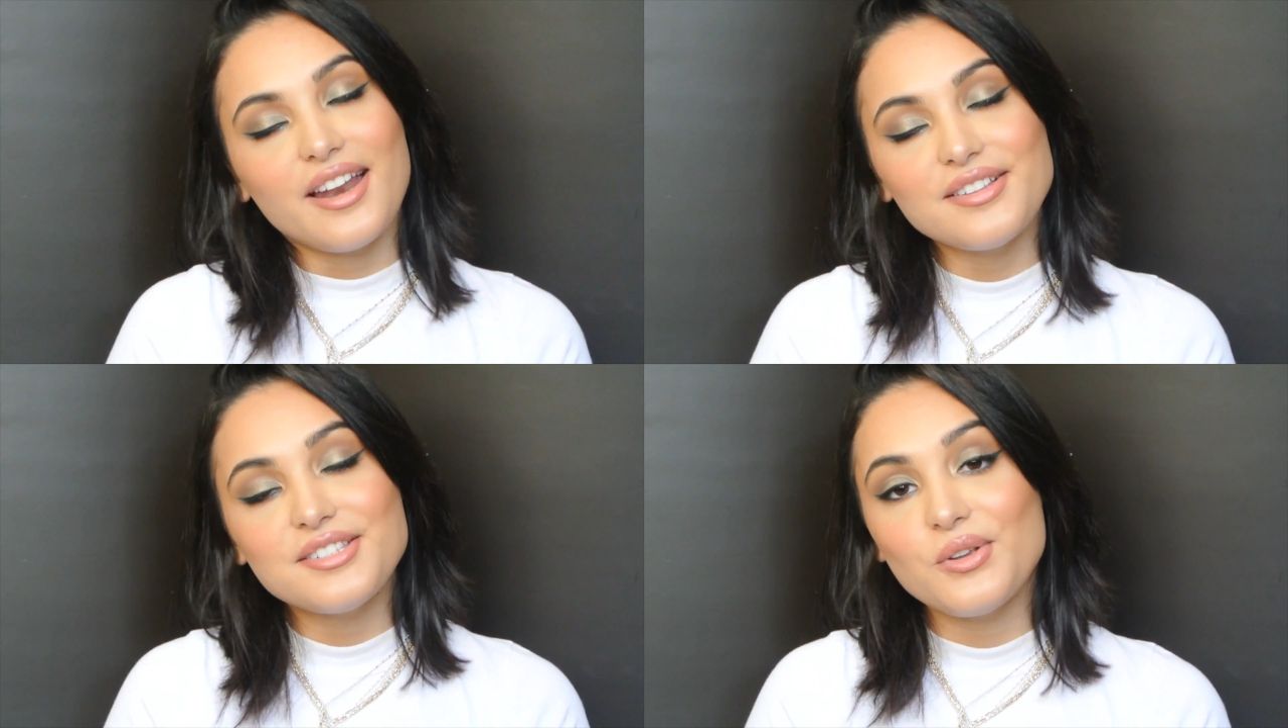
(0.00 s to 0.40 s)

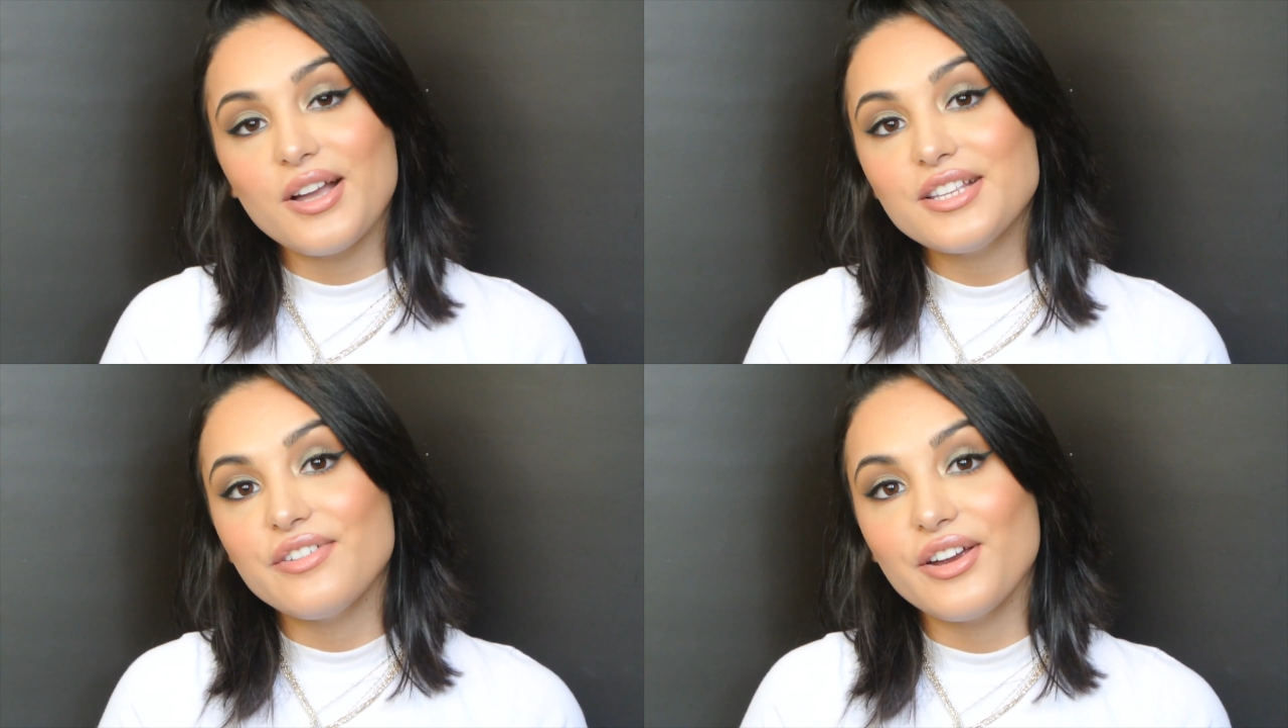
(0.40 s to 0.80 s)
and I'll see you
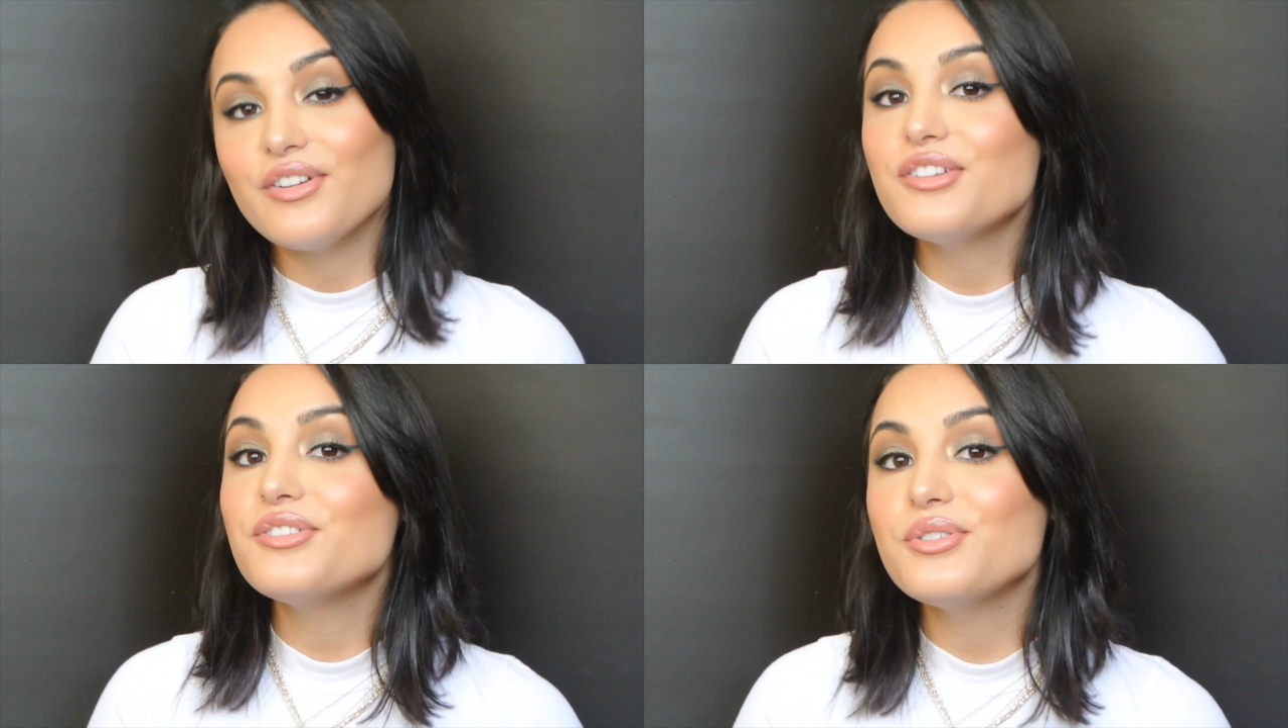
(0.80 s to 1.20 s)
guys very,
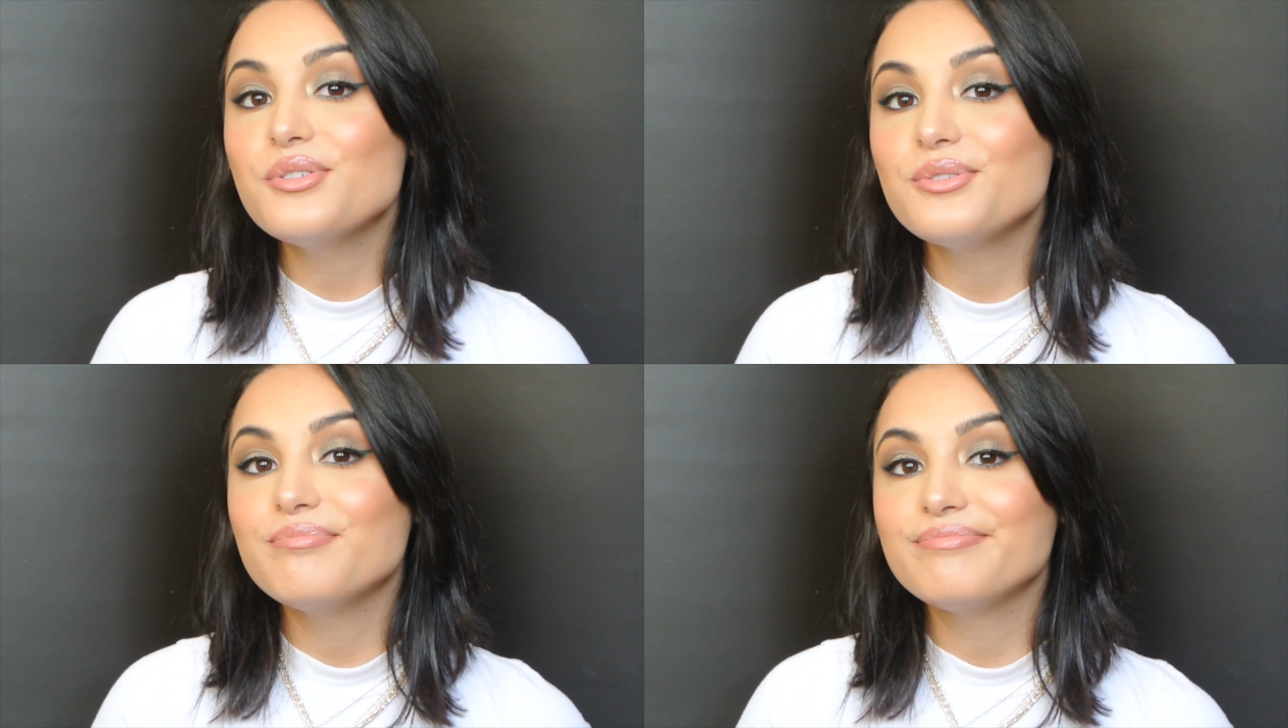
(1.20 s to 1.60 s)
very
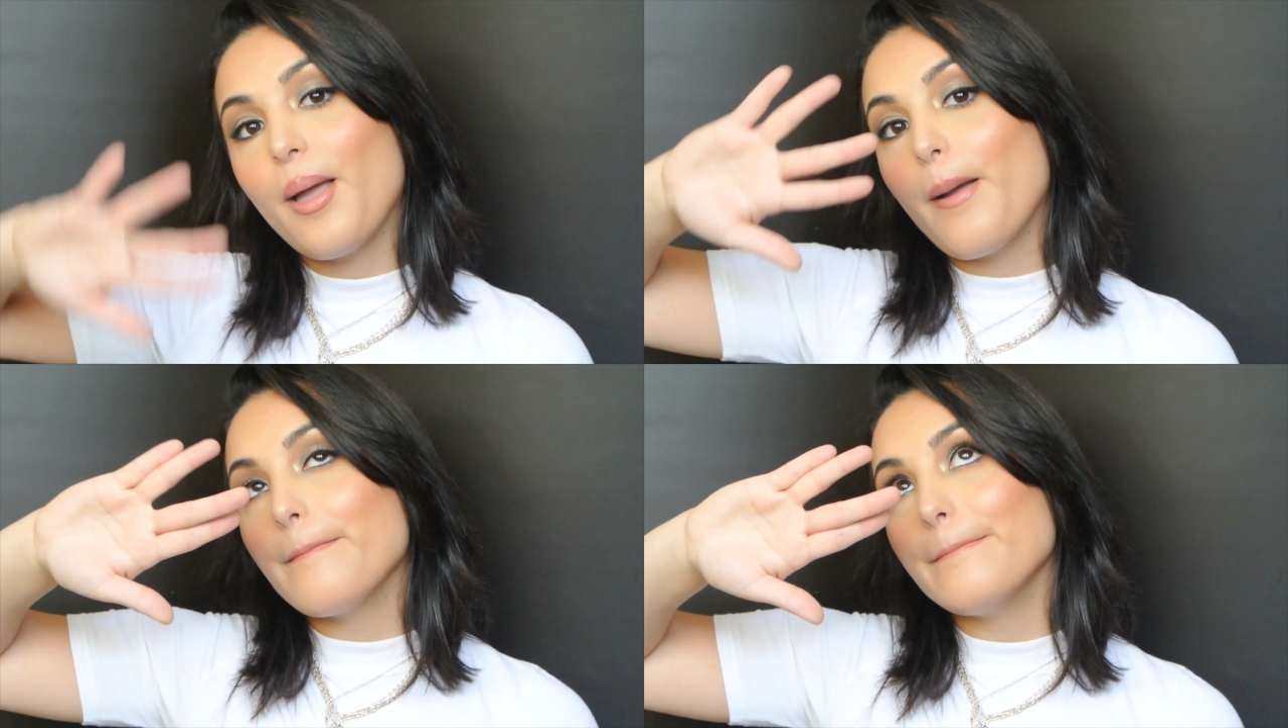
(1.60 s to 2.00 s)
soon.
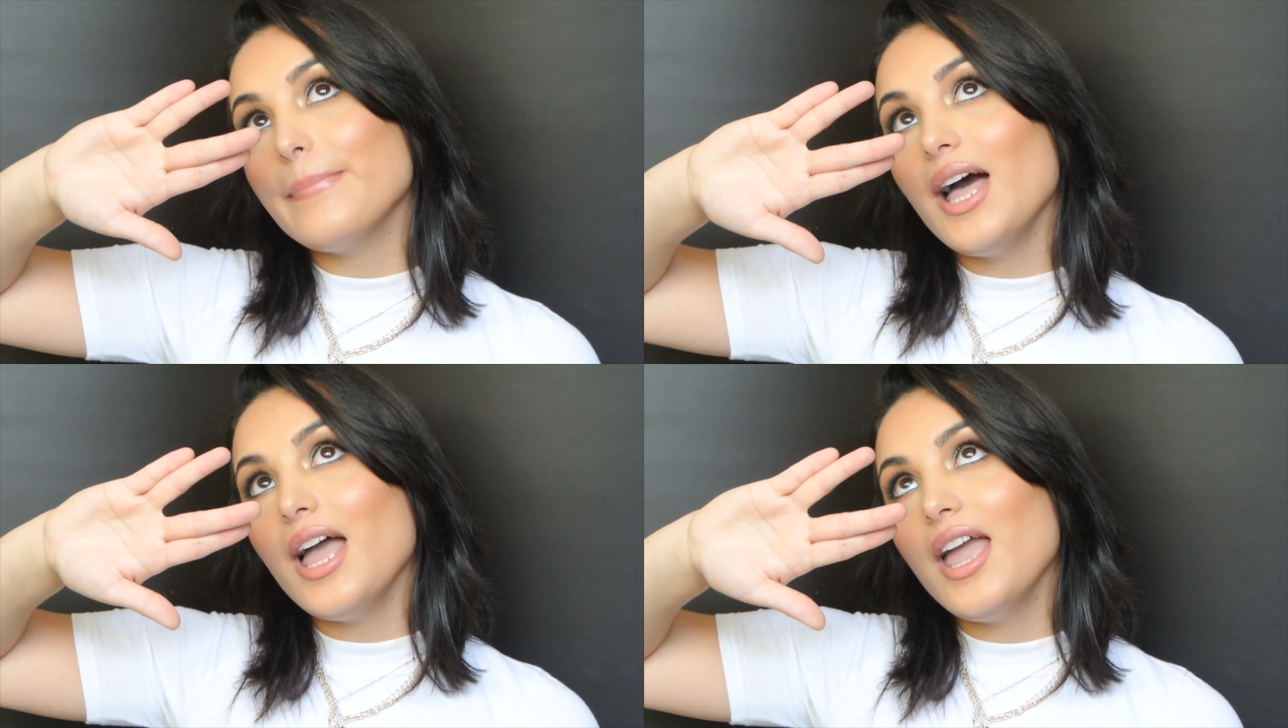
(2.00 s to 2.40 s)

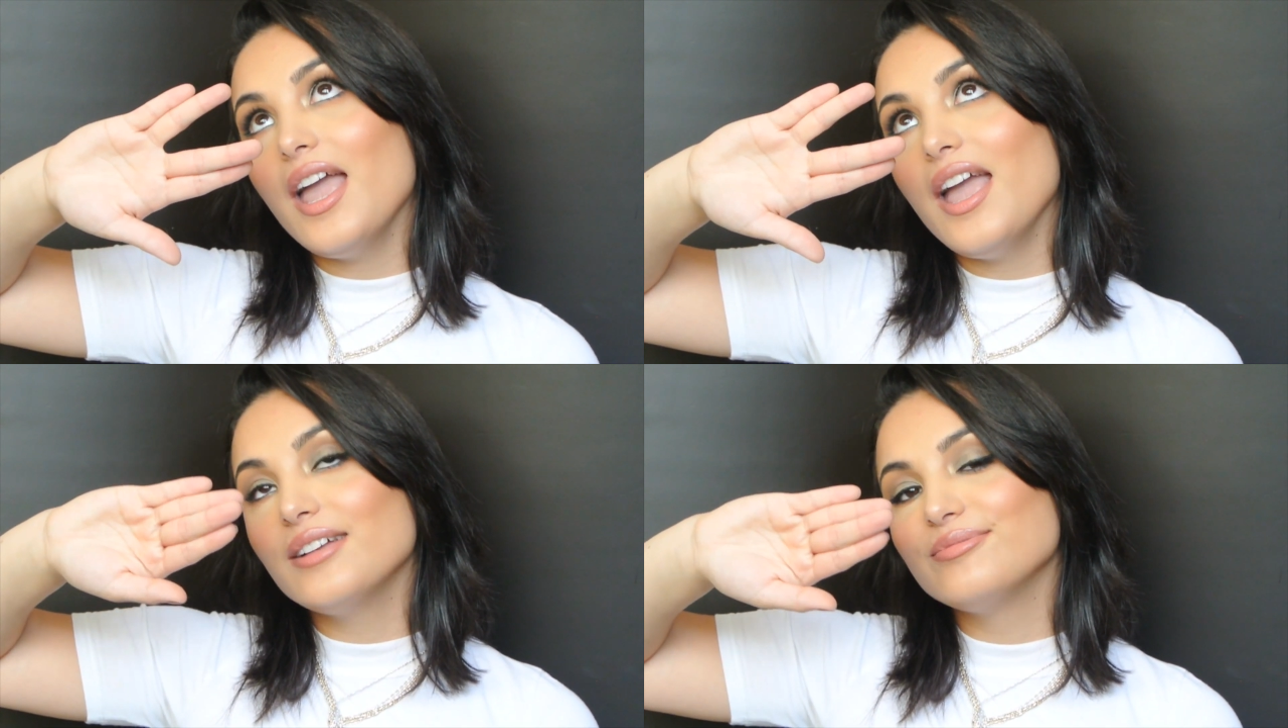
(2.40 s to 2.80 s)

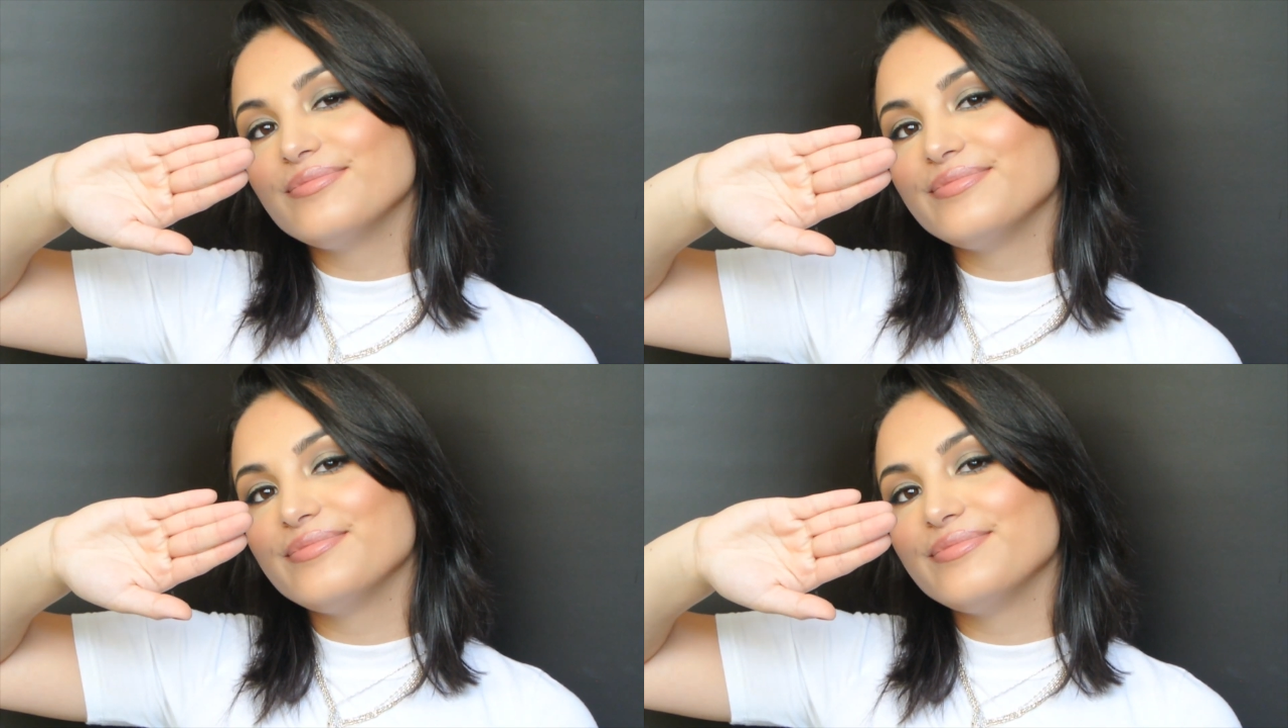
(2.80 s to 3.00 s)
Bye!